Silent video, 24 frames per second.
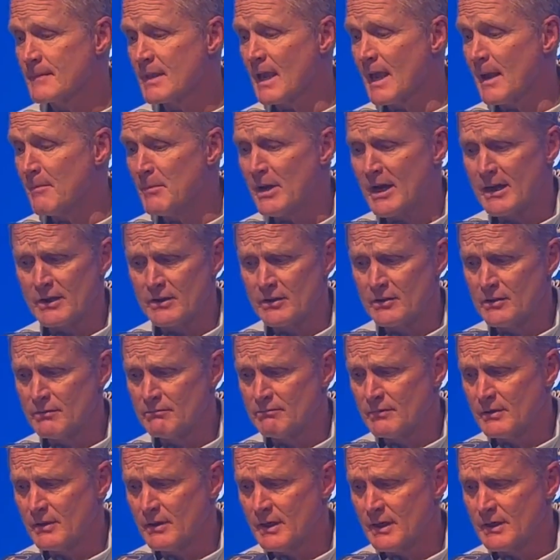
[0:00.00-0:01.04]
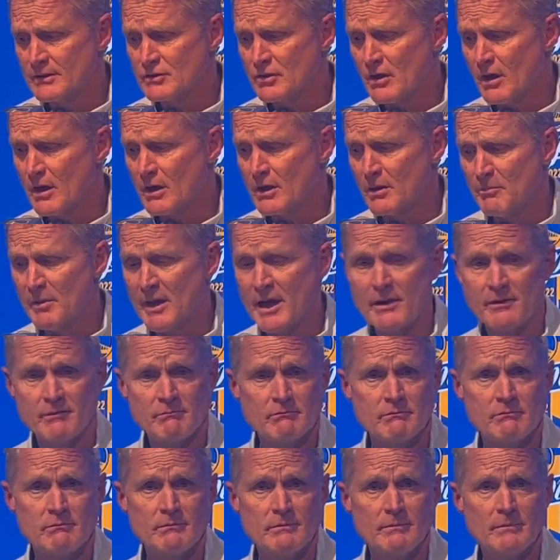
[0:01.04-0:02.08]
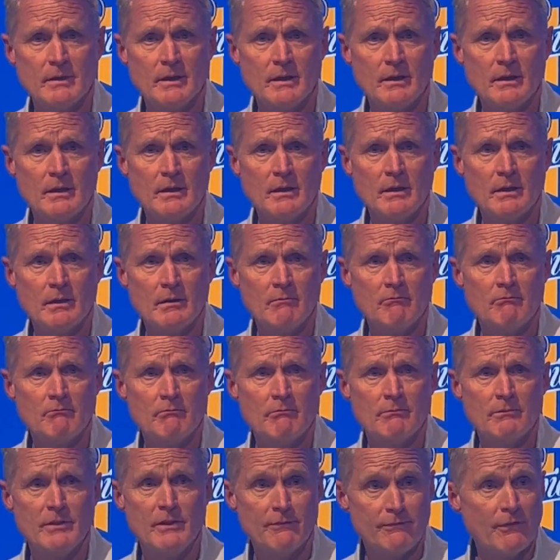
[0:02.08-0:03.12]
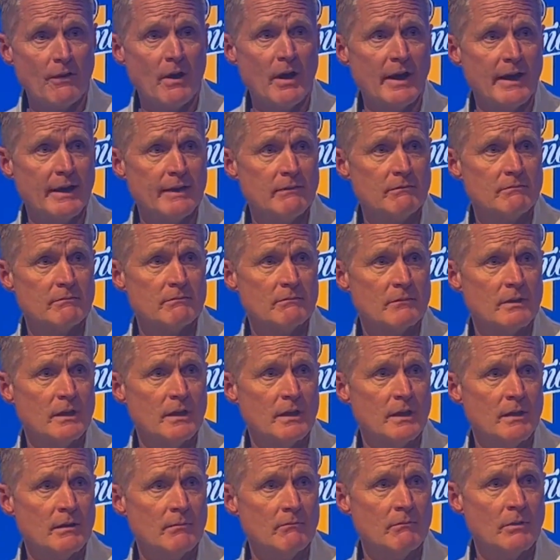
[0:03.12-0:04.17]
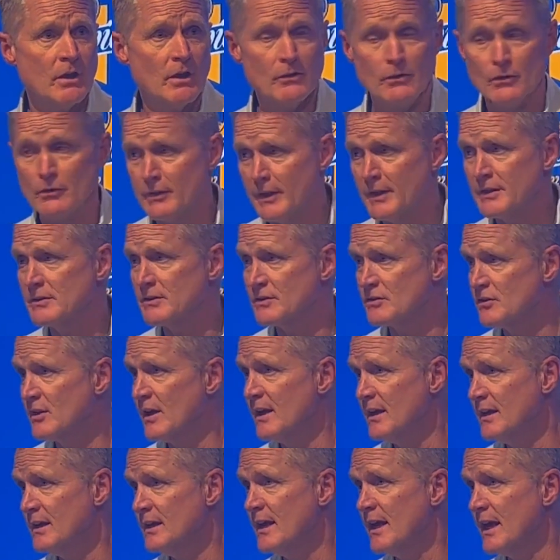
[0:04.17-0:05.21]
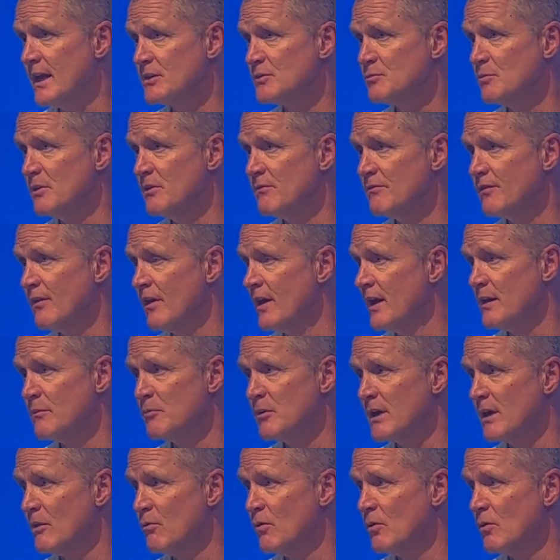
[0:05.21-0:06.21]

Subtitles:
I'm not going to talk about the fine other than to say he has been fined, but I